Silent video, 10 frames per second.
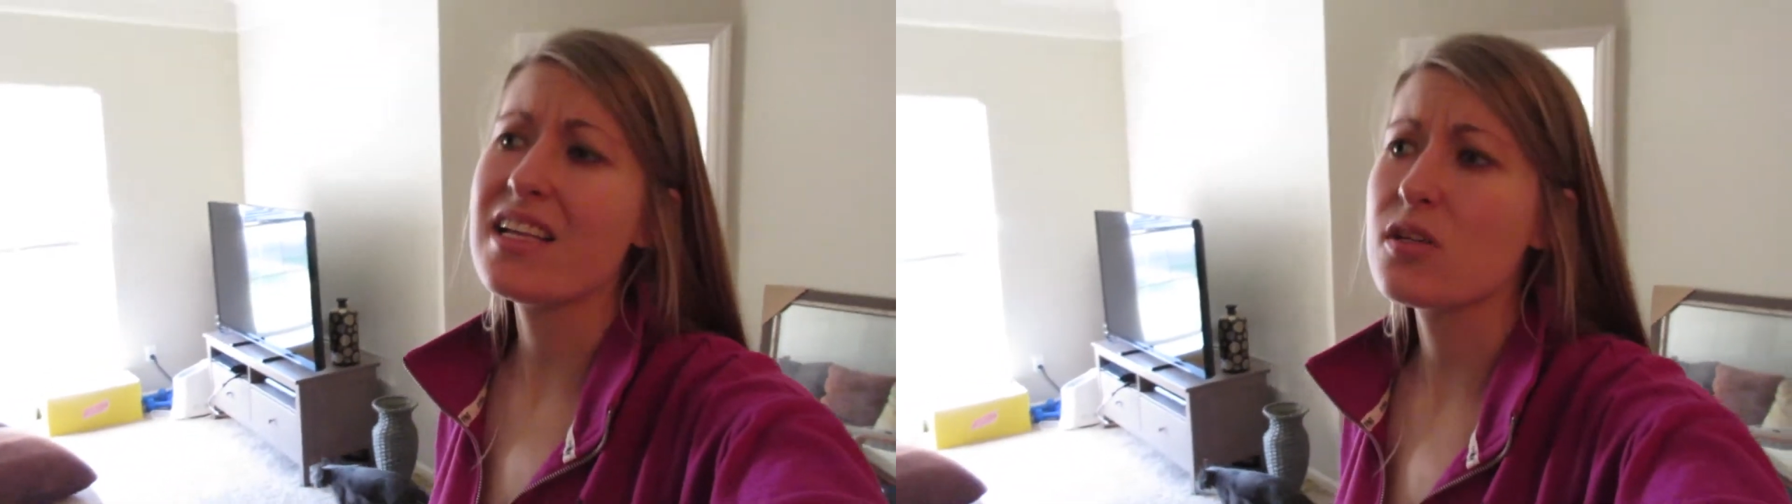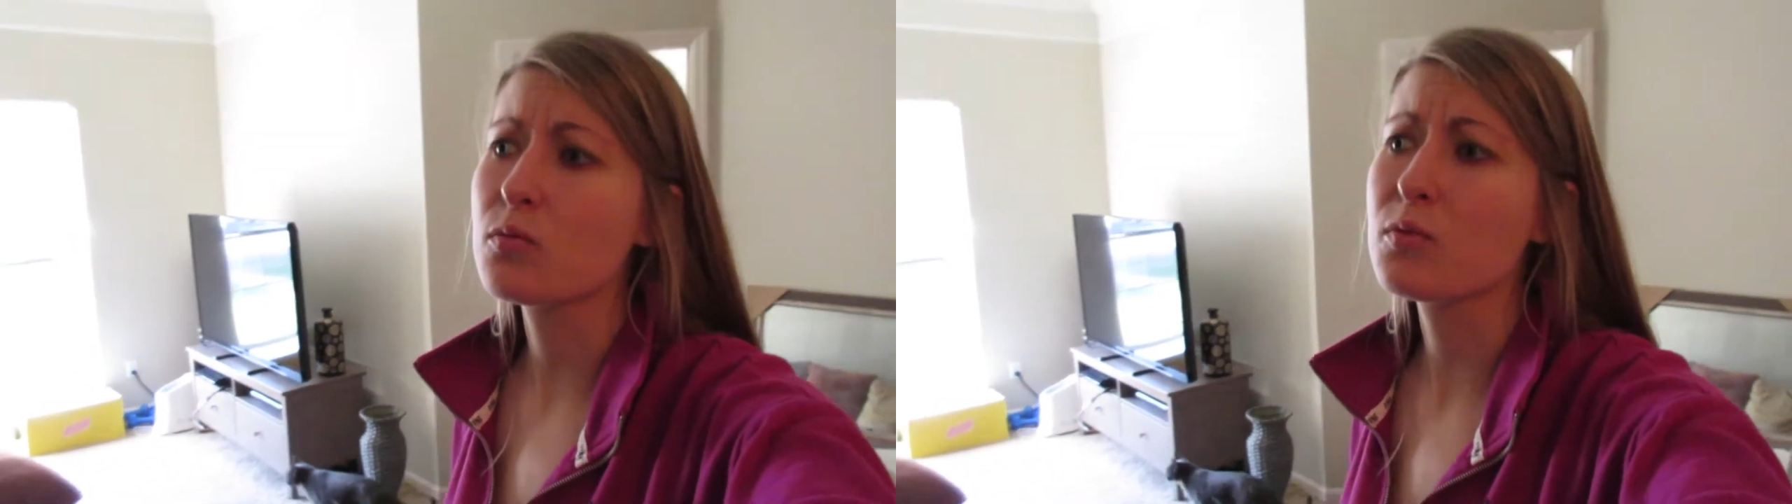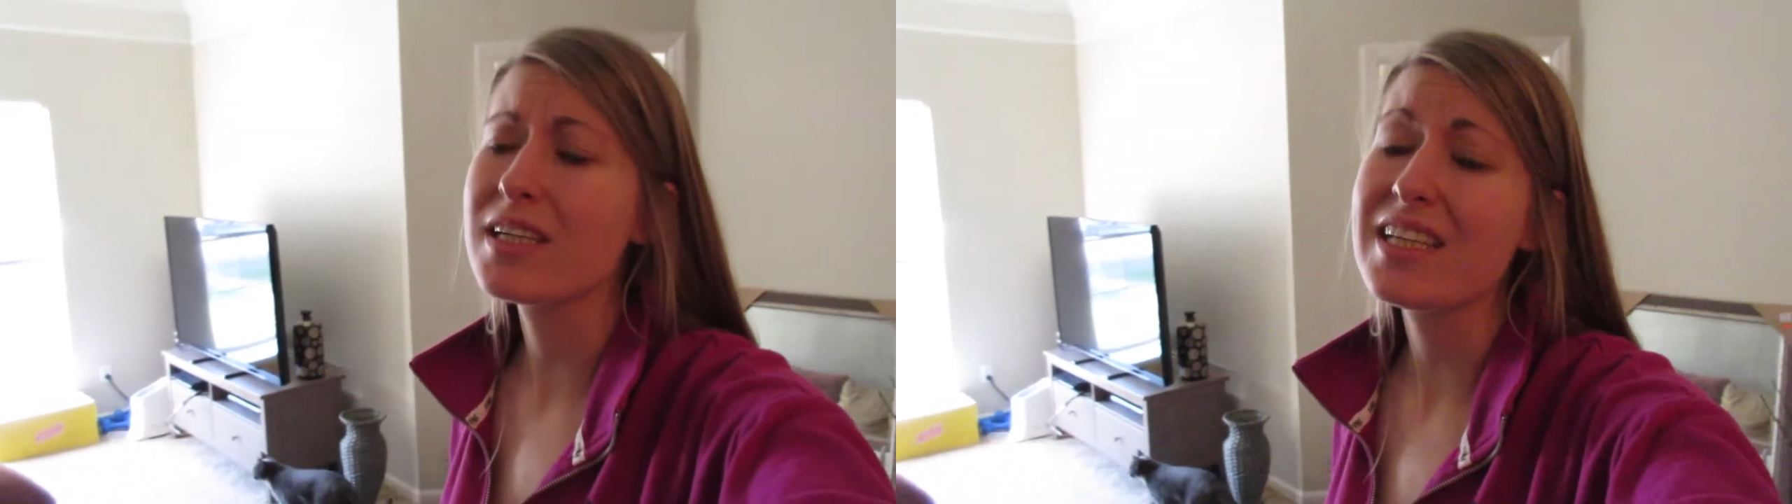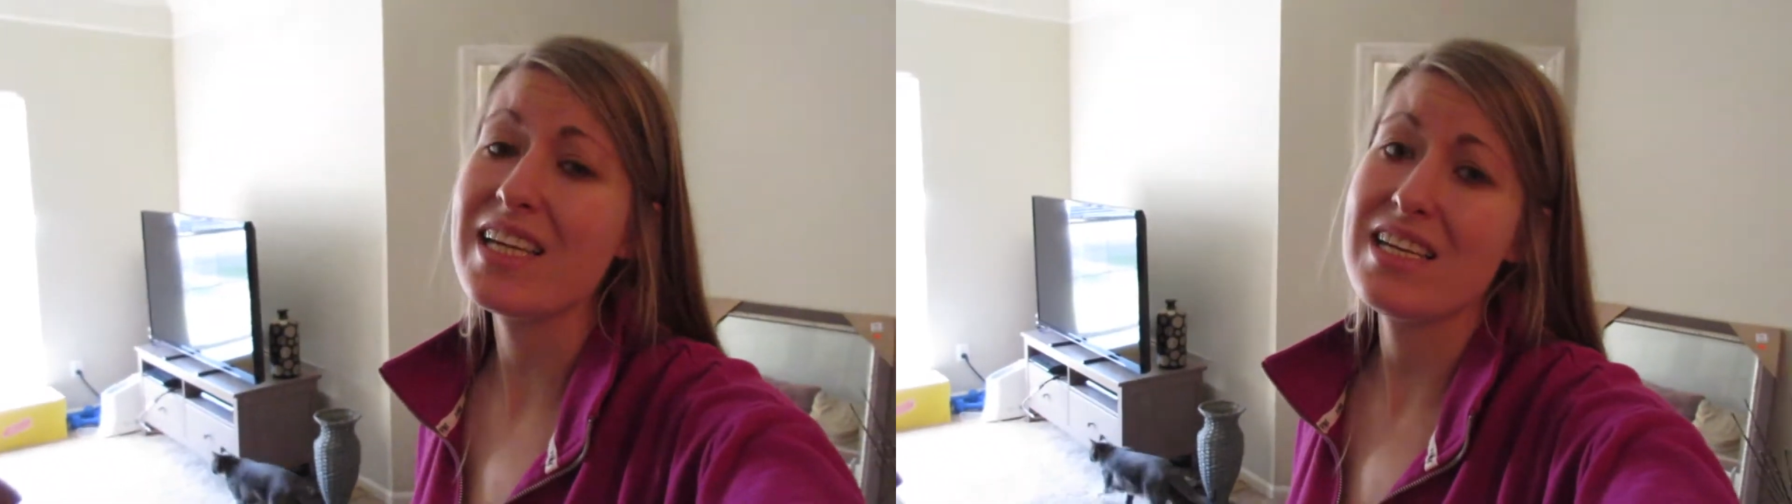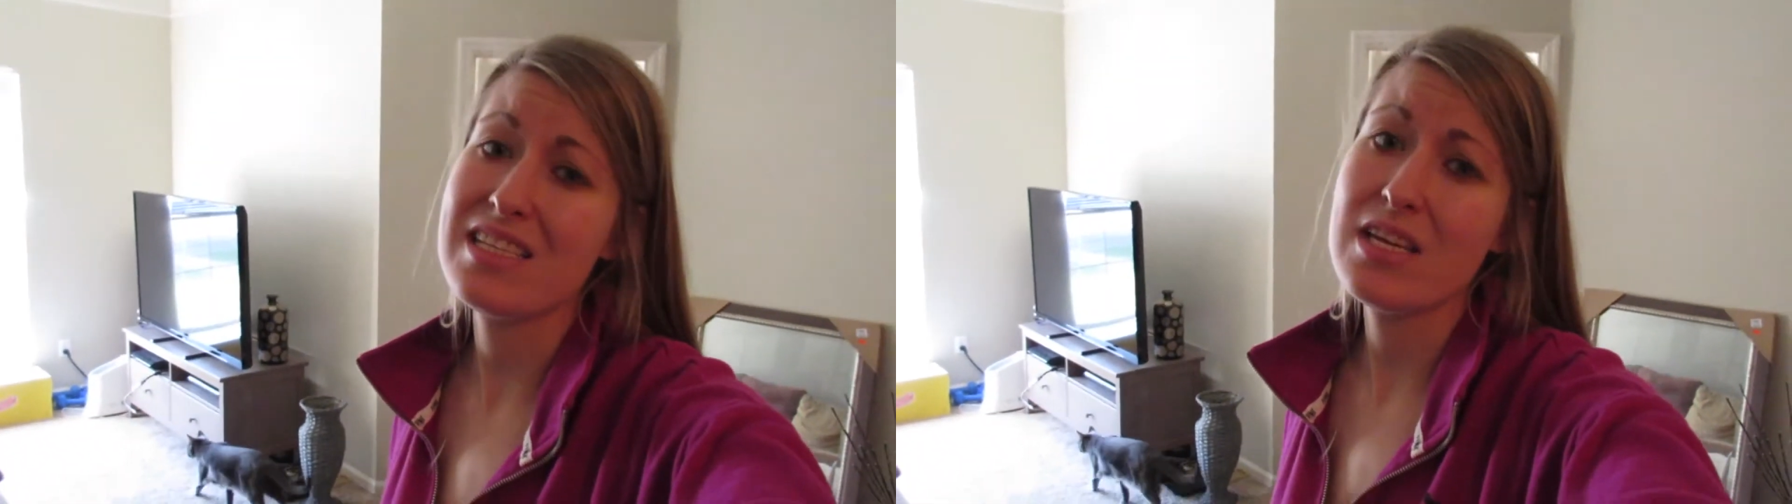It's a really
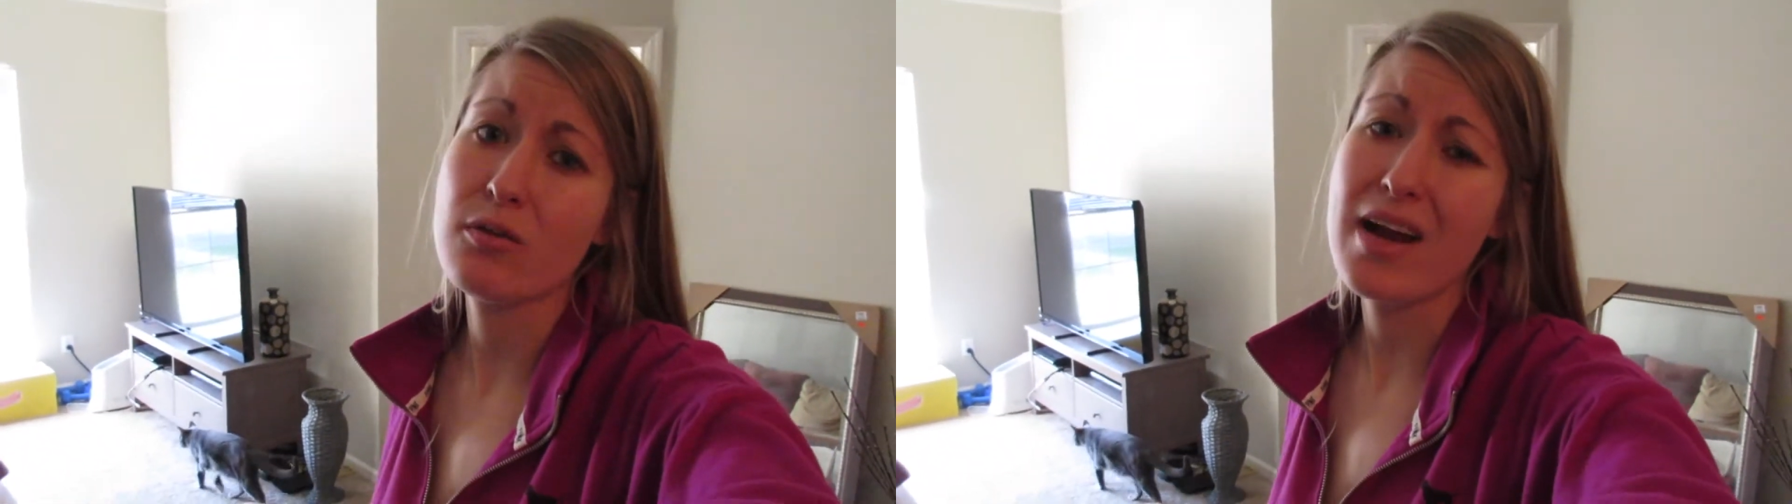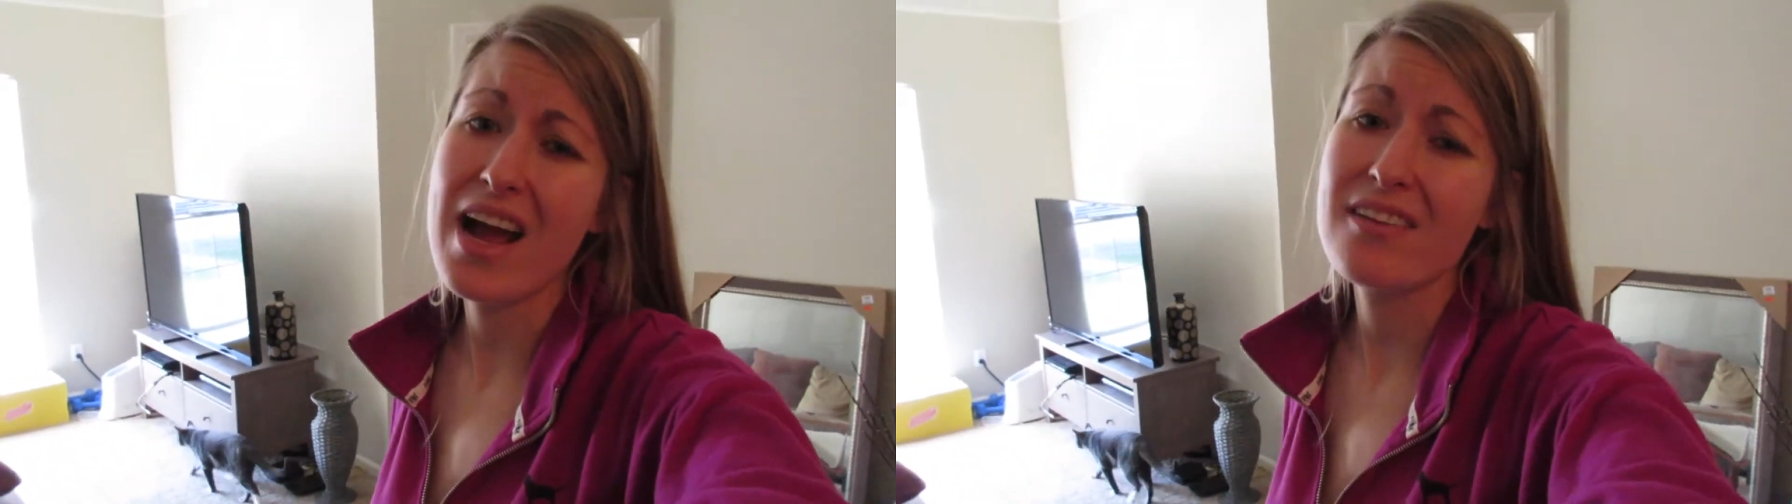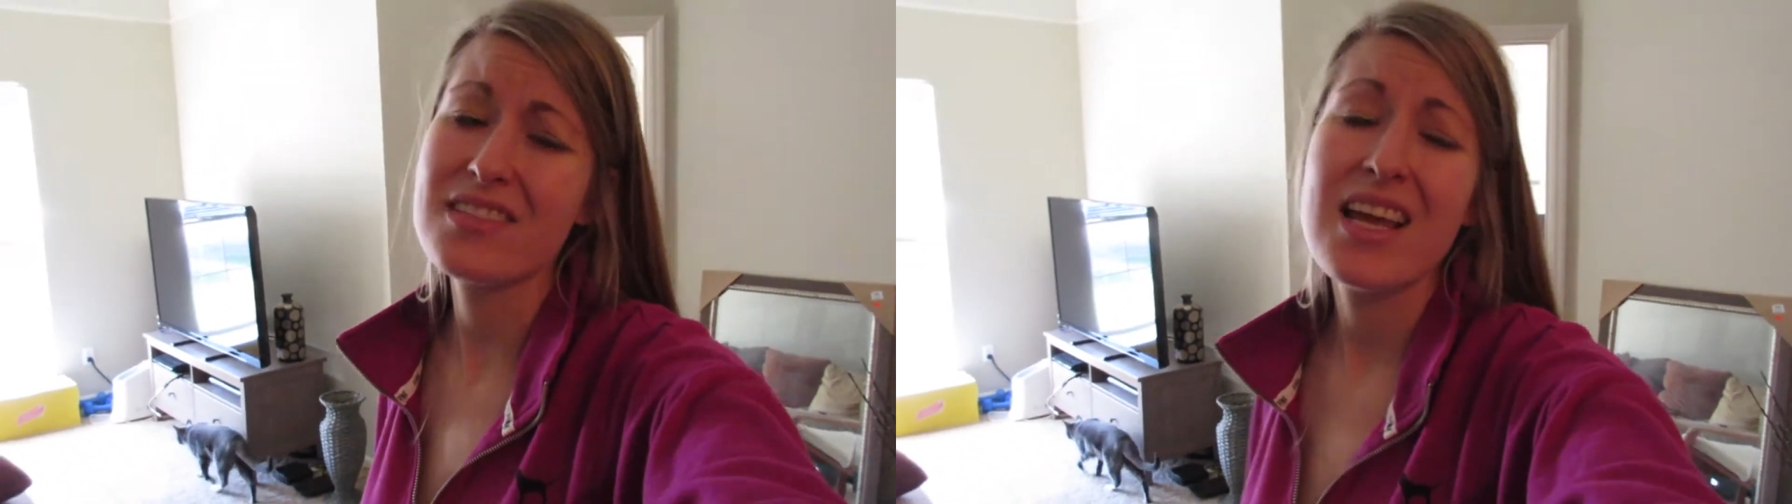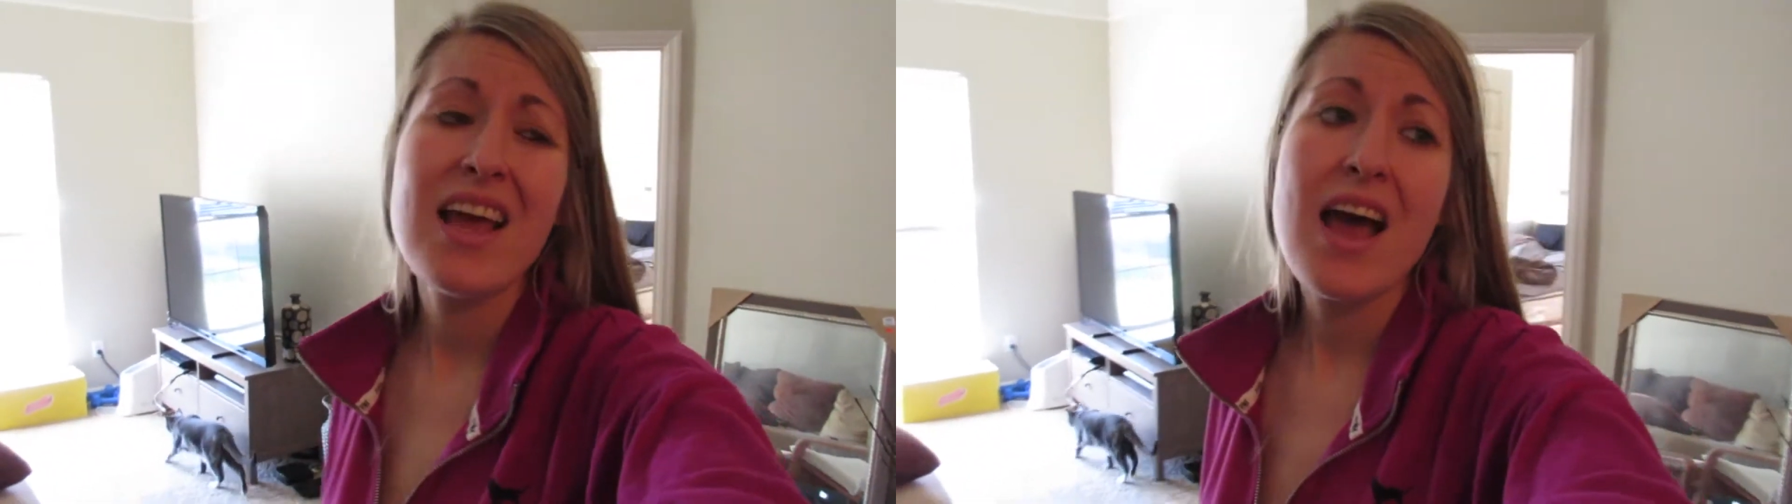easy craft.